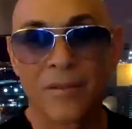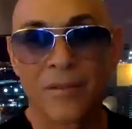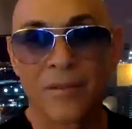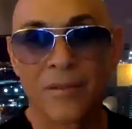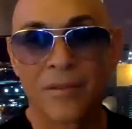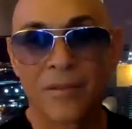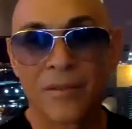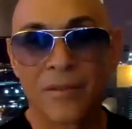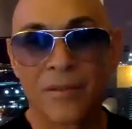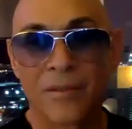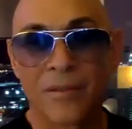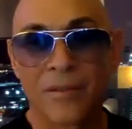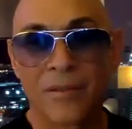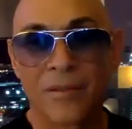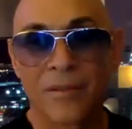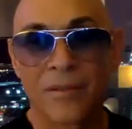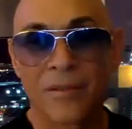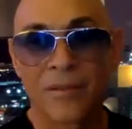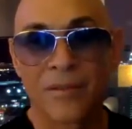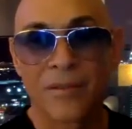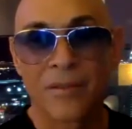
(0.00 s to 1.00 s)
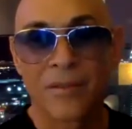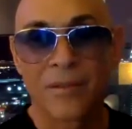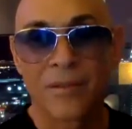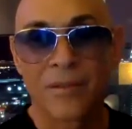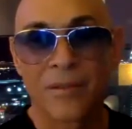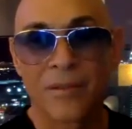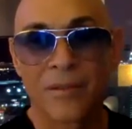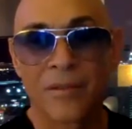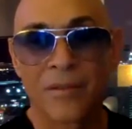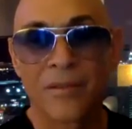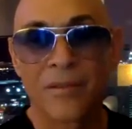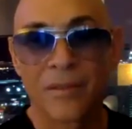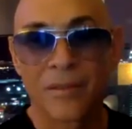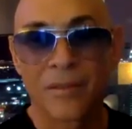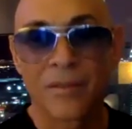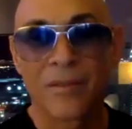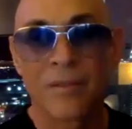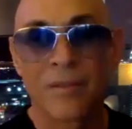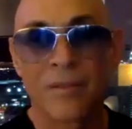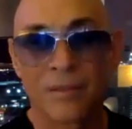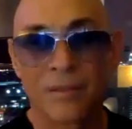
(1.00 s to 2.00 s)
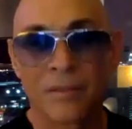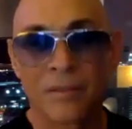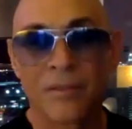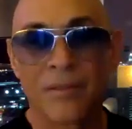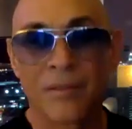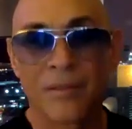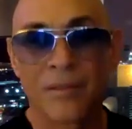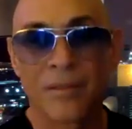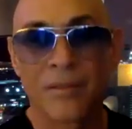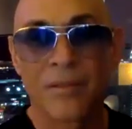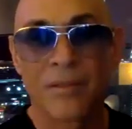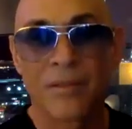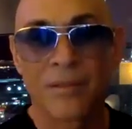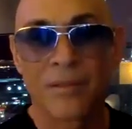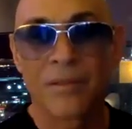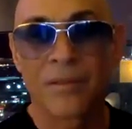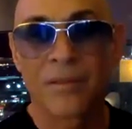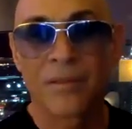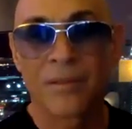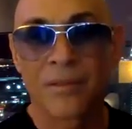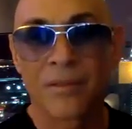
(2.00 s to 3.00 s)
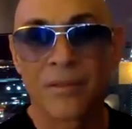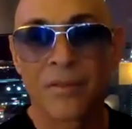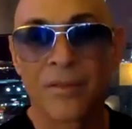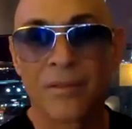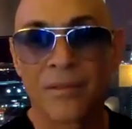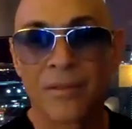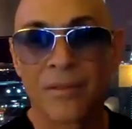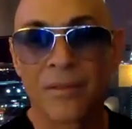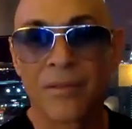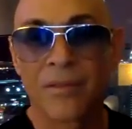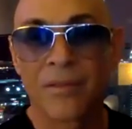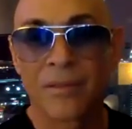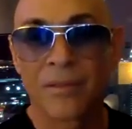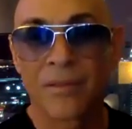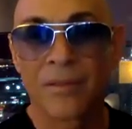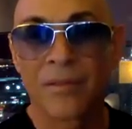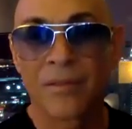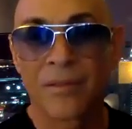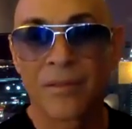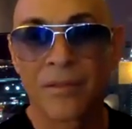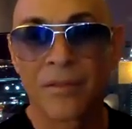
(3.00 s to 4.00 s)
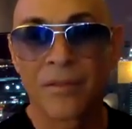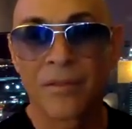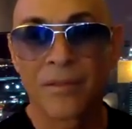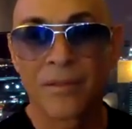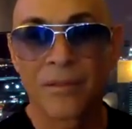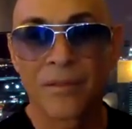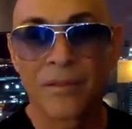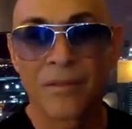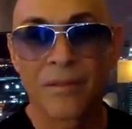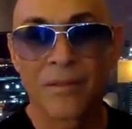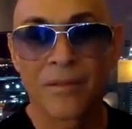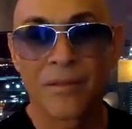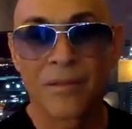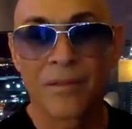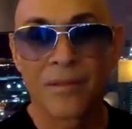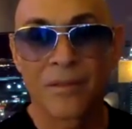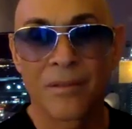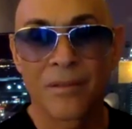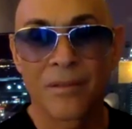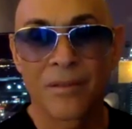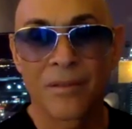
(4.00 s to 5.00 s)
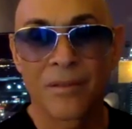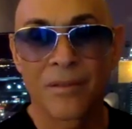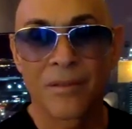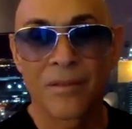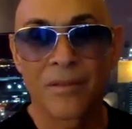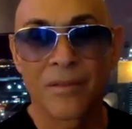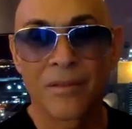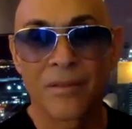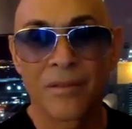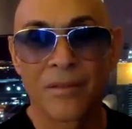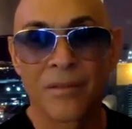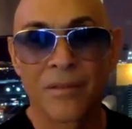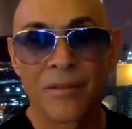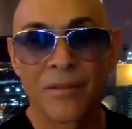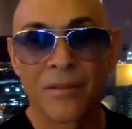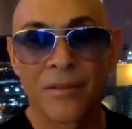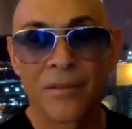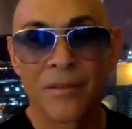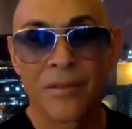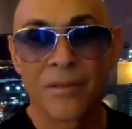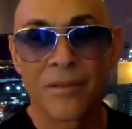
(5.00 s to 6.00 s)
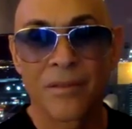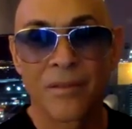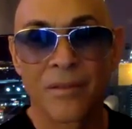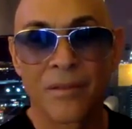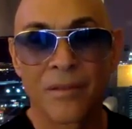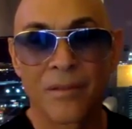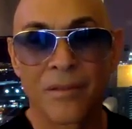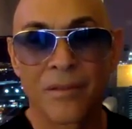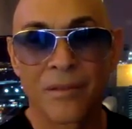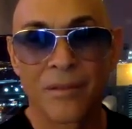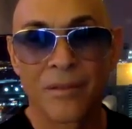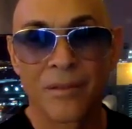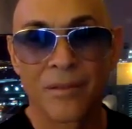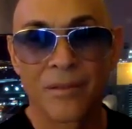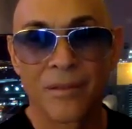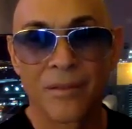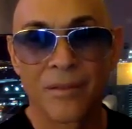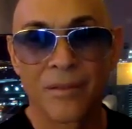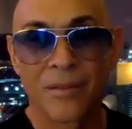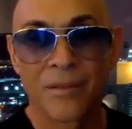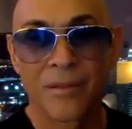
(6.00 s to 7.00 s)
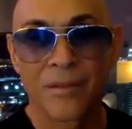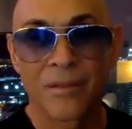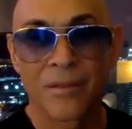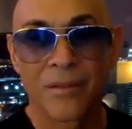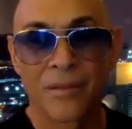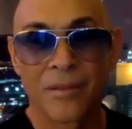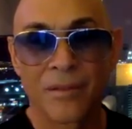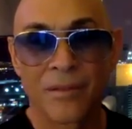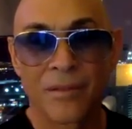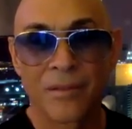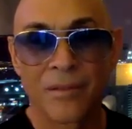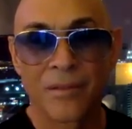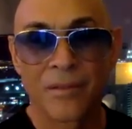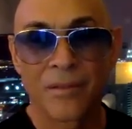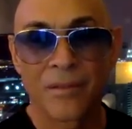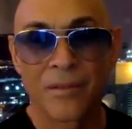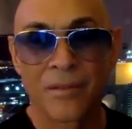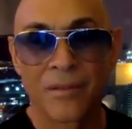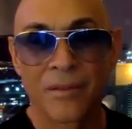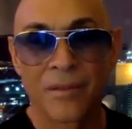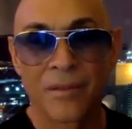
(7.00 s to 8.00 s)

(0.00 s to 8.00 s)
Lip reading: This person isn't speaking.